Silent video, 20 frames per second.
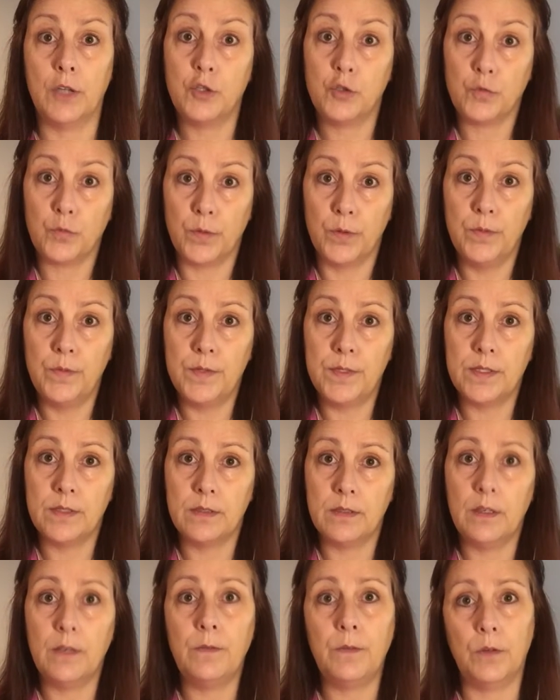truths,
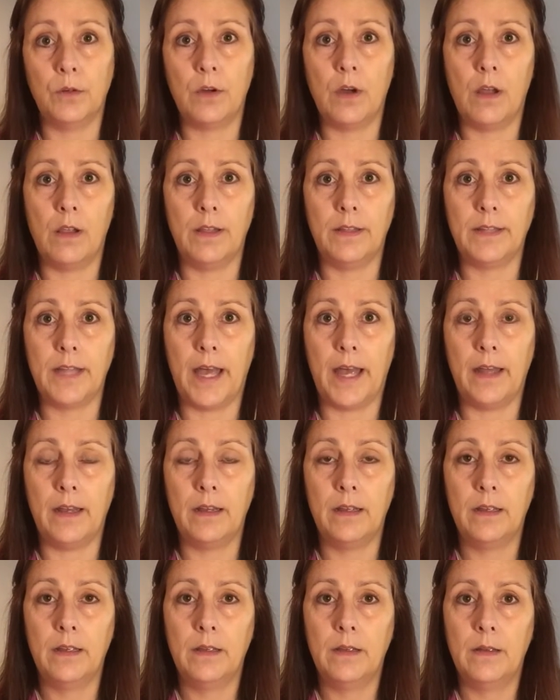if you'll call it that.
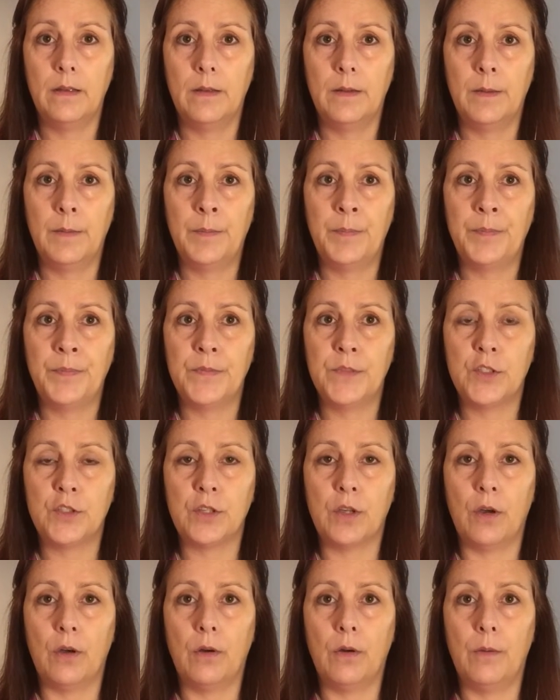
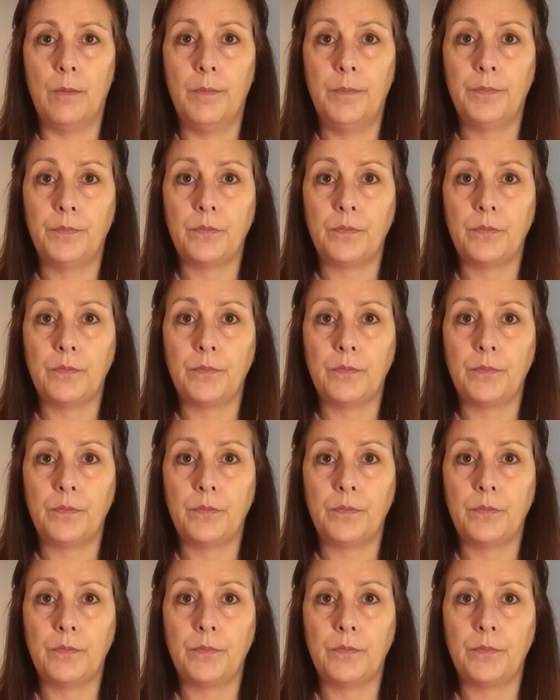So